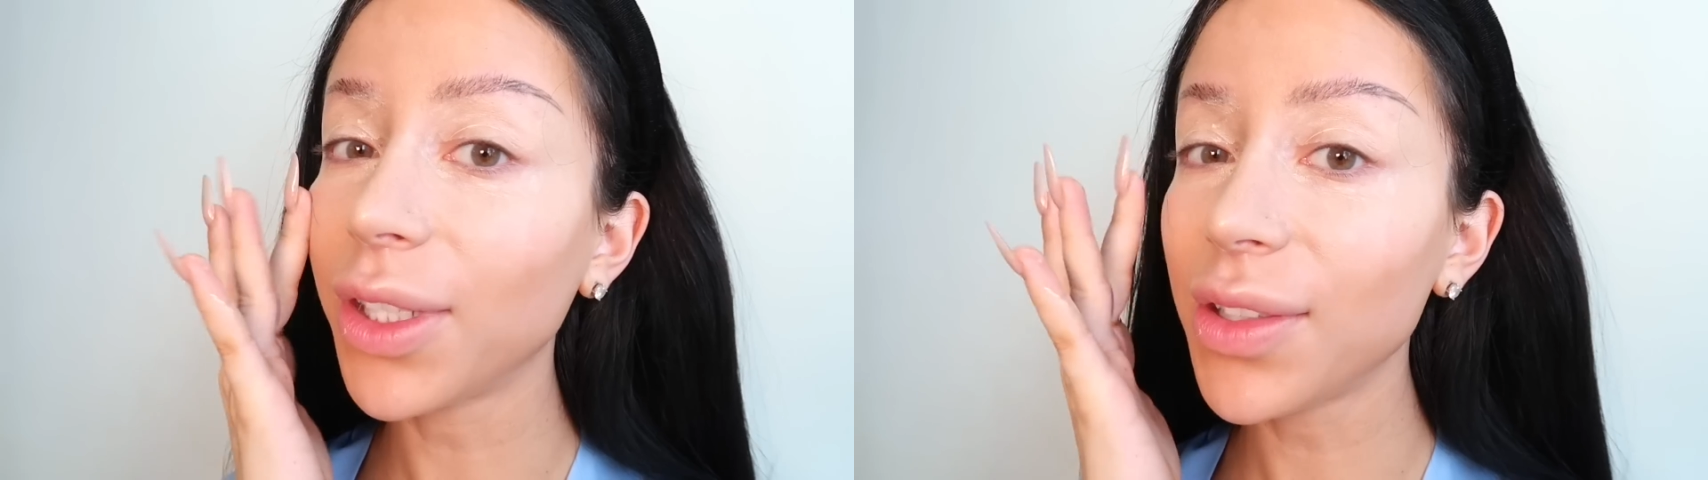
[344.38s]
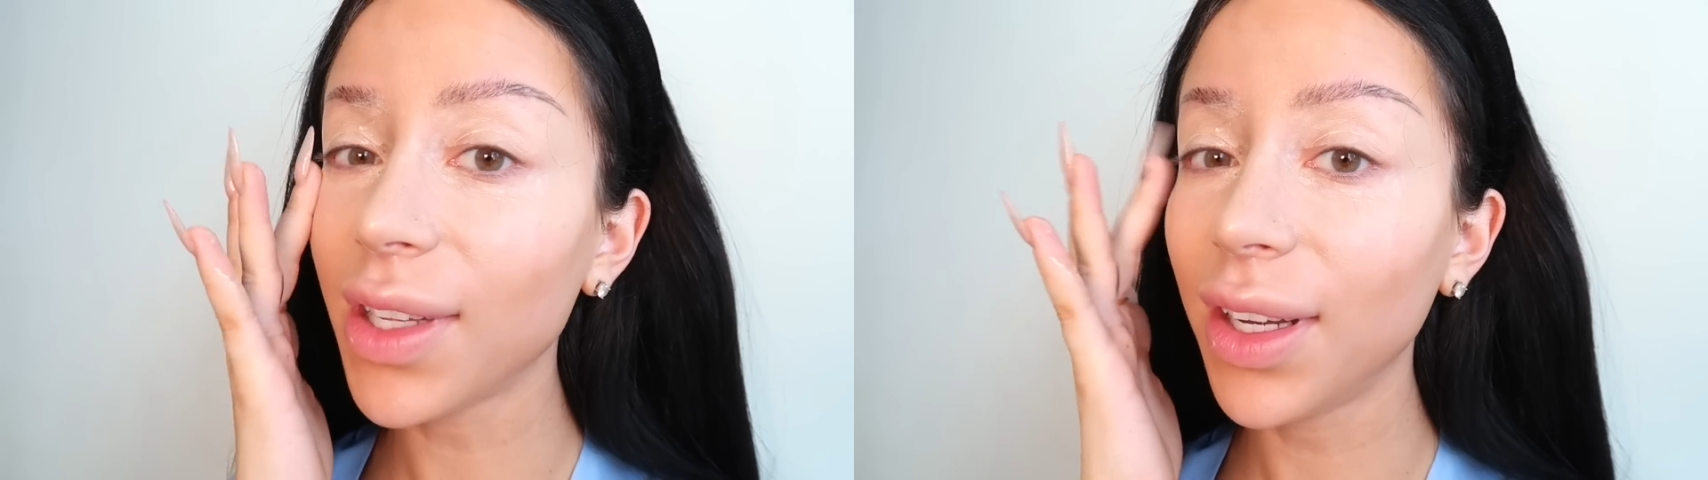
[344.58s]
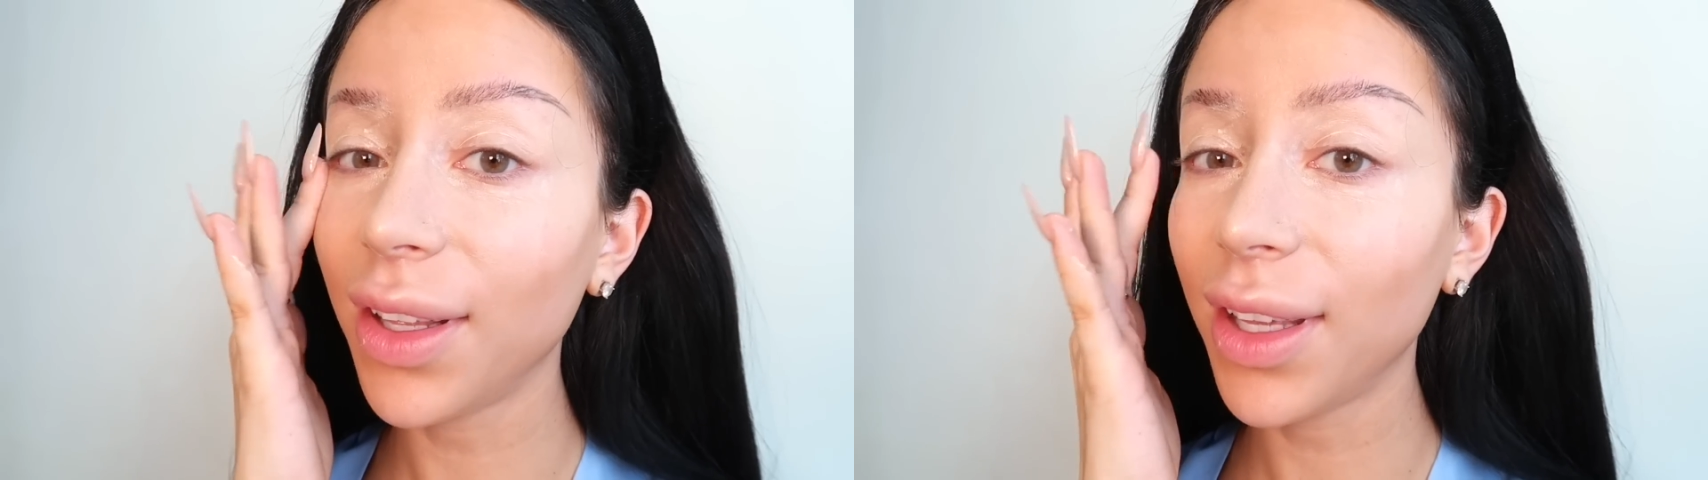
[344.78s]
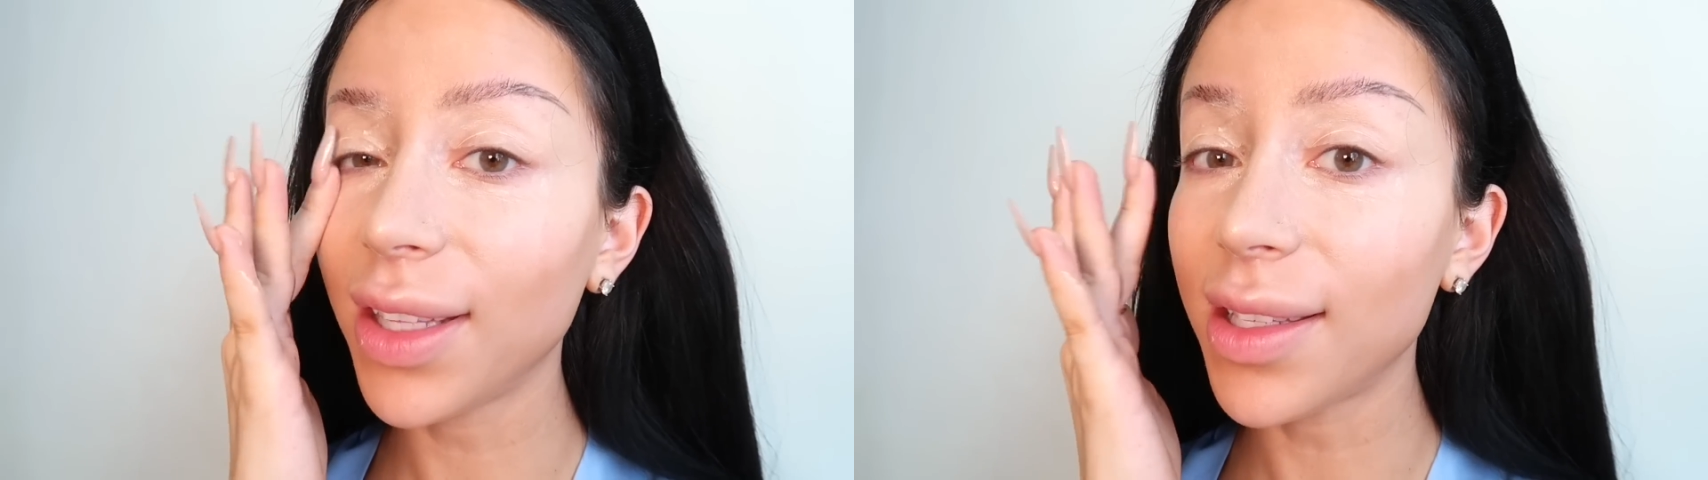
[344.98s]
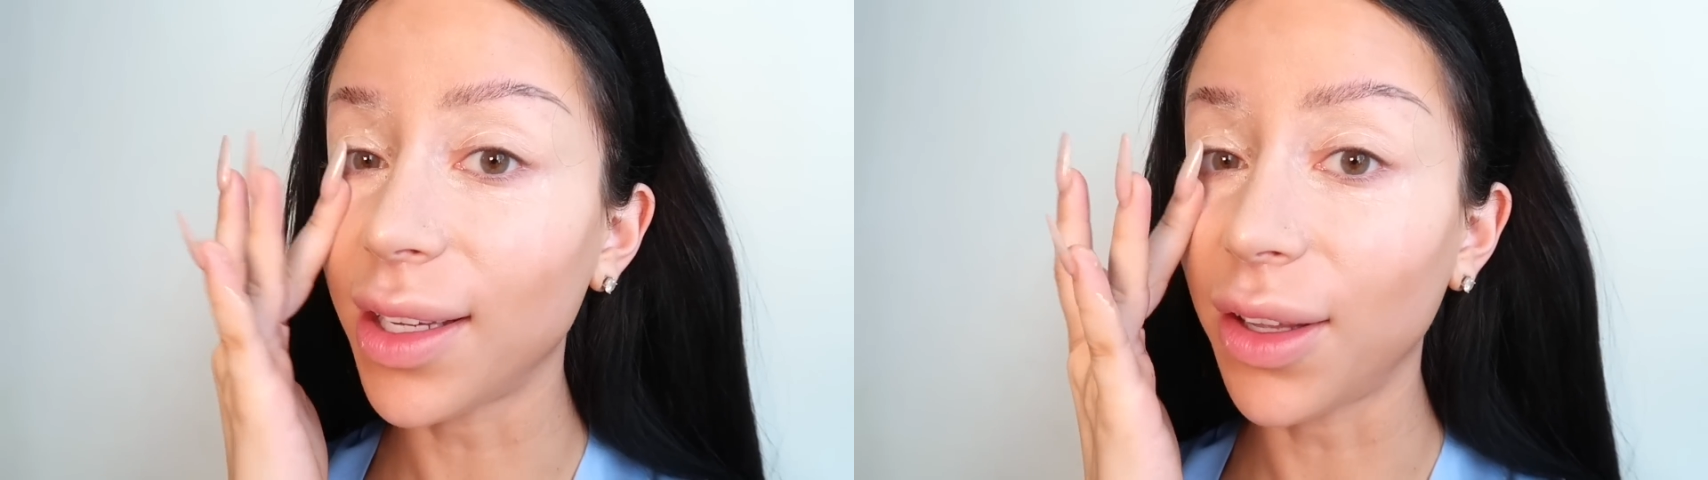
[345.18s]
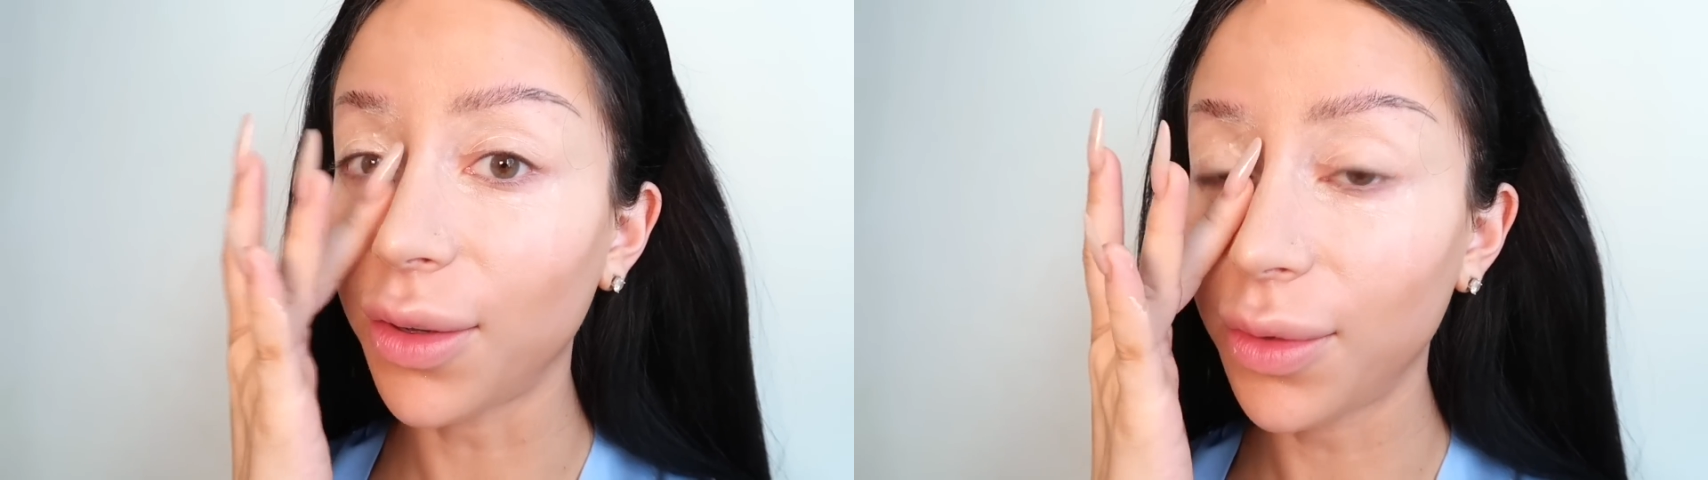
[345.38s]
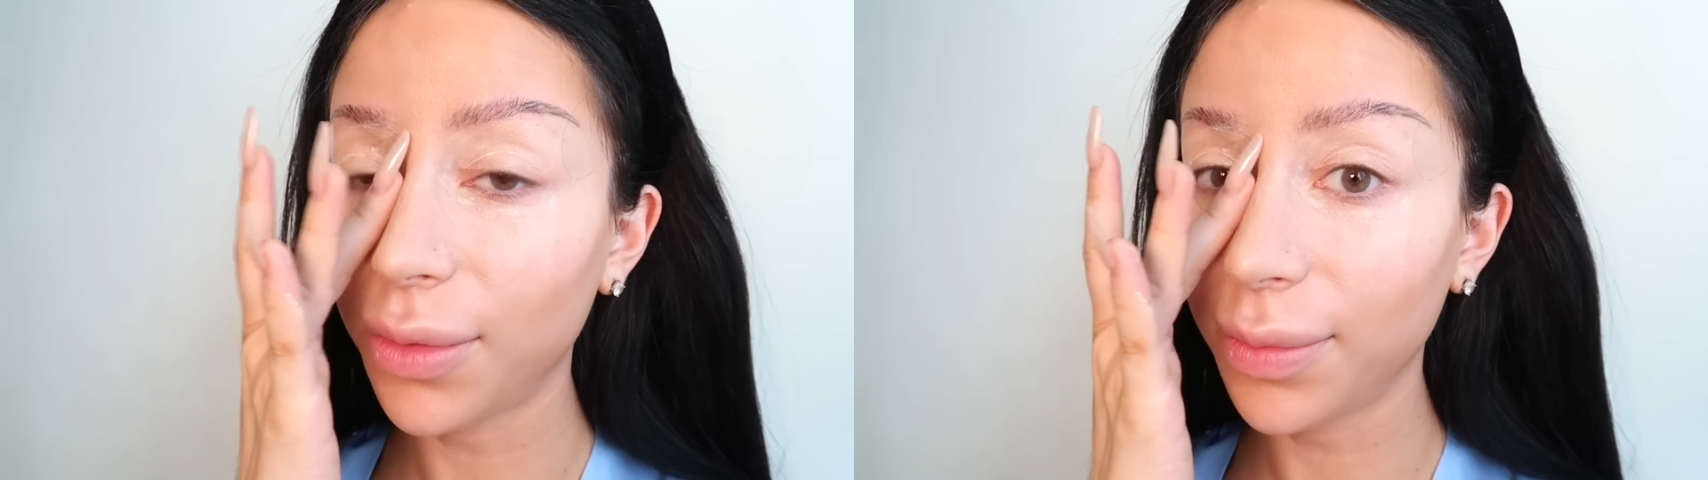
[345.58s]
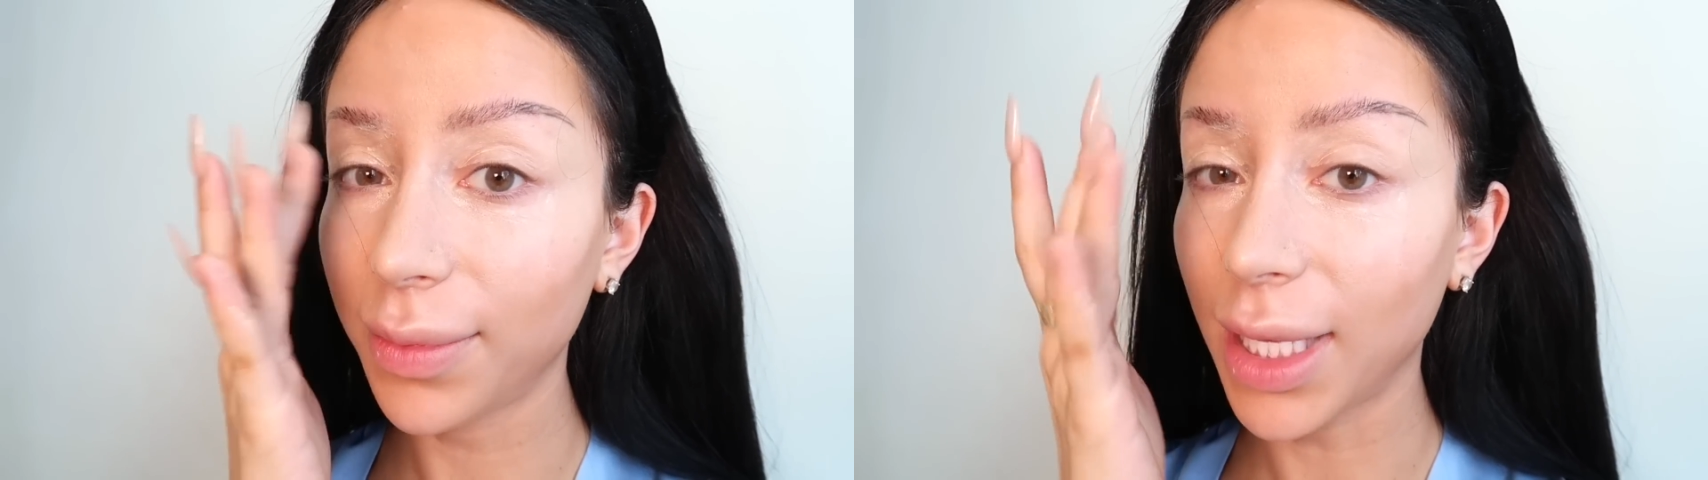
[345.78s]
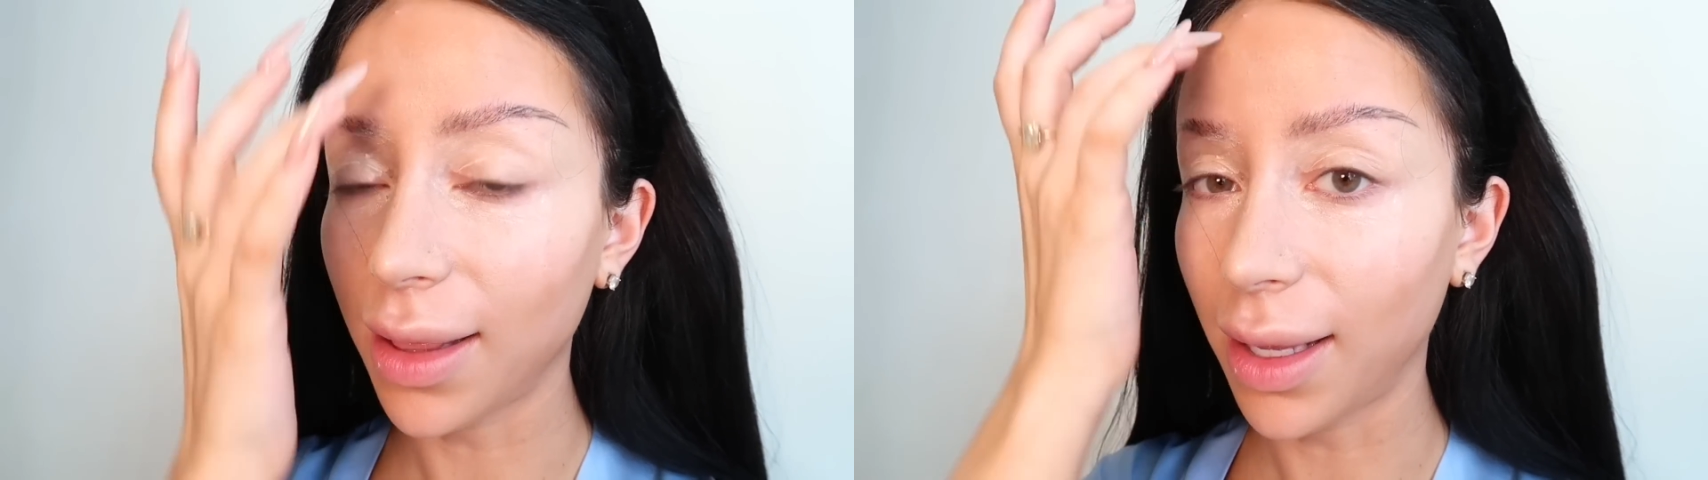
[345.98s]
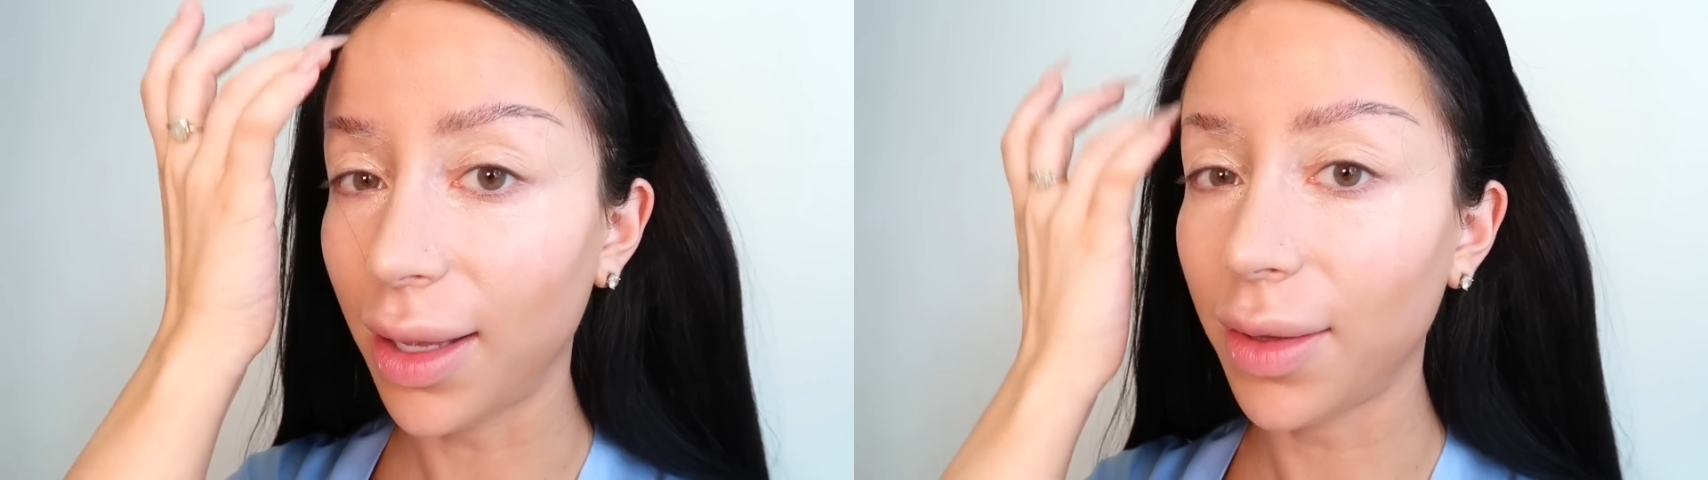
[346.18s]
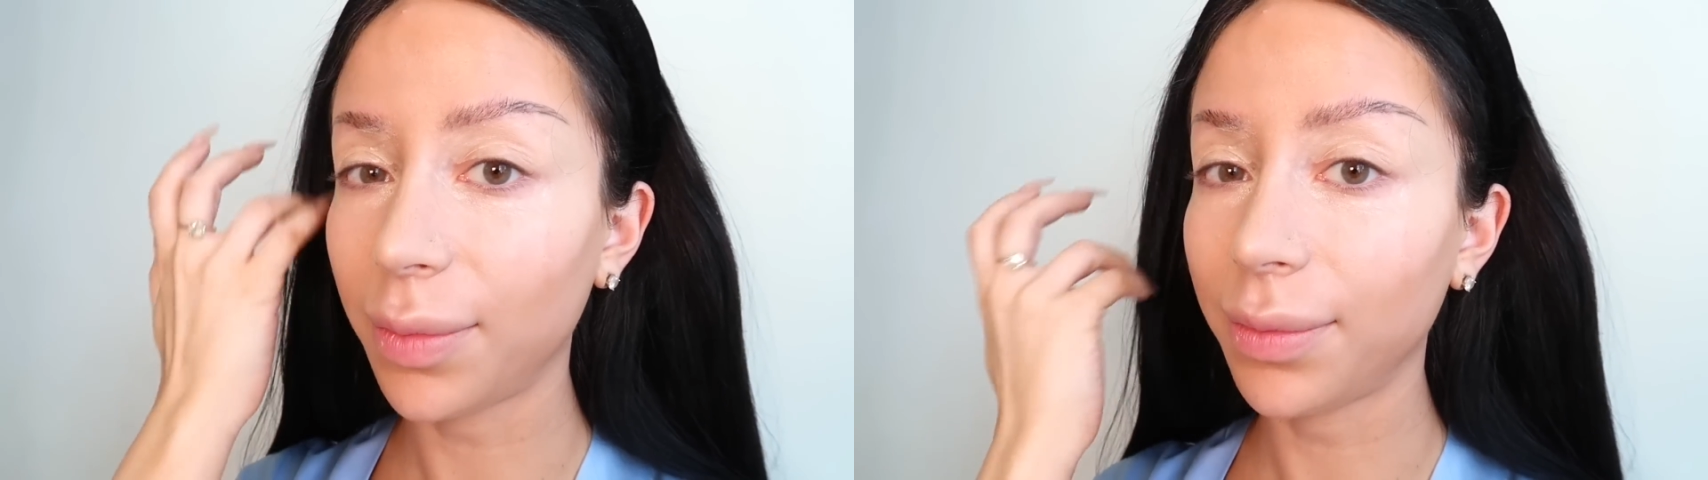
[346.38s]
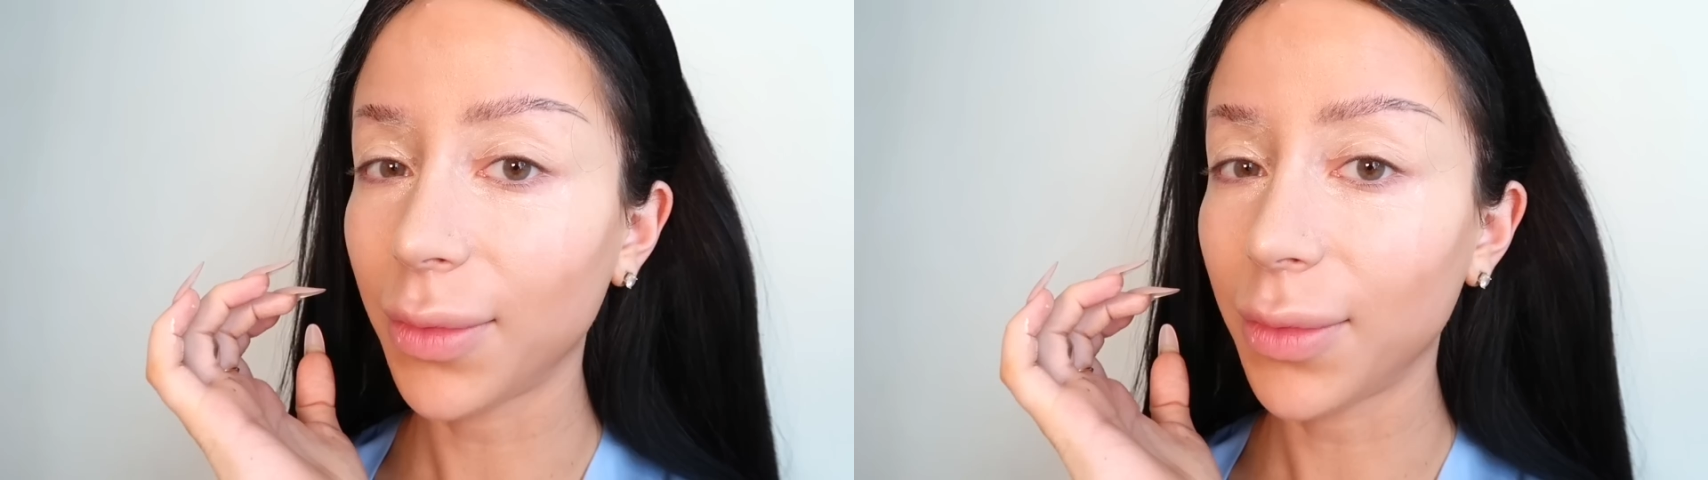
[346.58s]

just gonna continue and like,